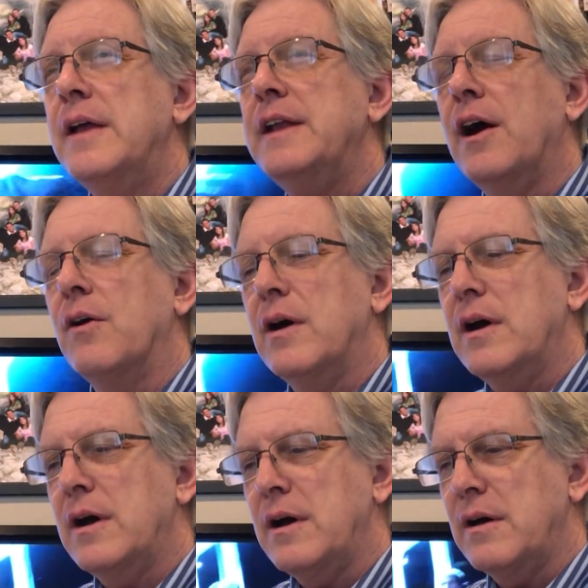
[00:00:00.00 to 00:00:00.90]

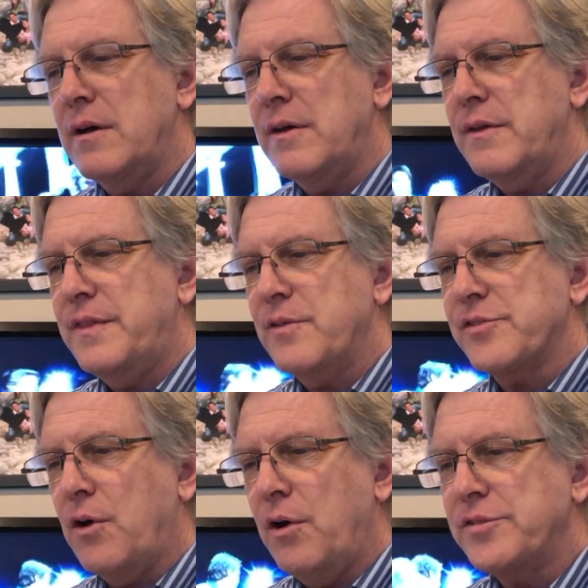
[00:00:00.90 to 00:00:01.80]
Now, there's
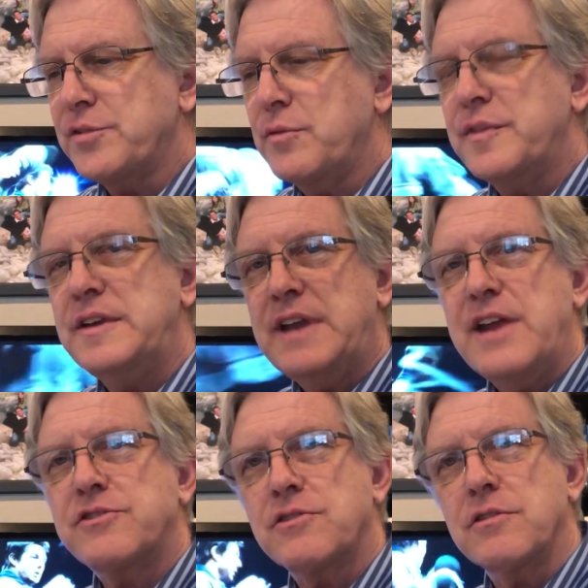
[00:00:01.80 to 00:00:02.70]
also the
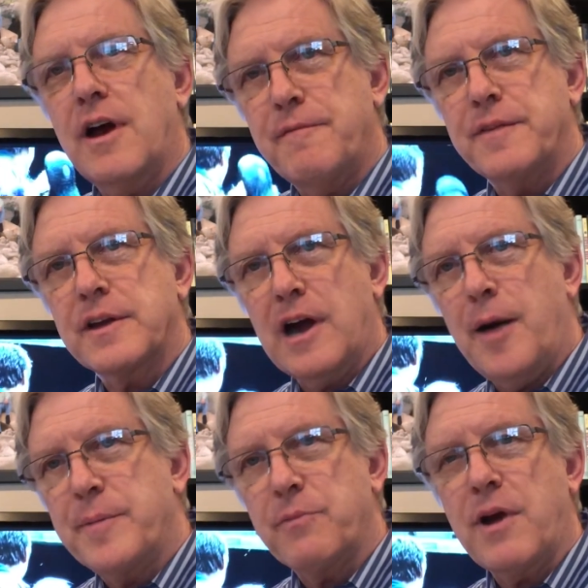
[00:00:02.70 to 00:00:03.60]
nature of the
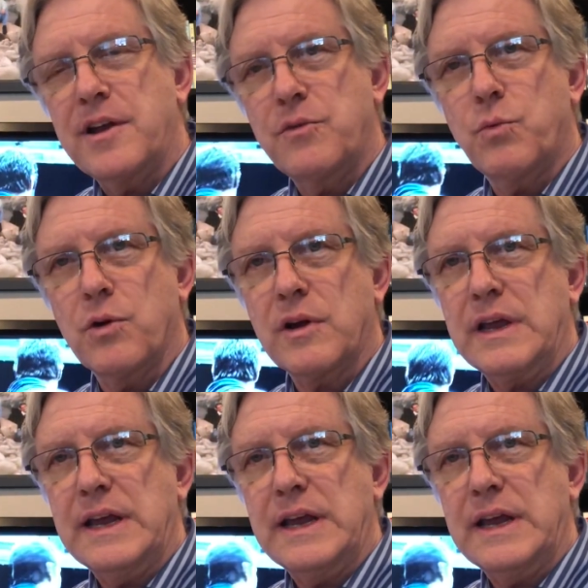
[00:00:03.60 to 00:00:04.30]
copyrighted work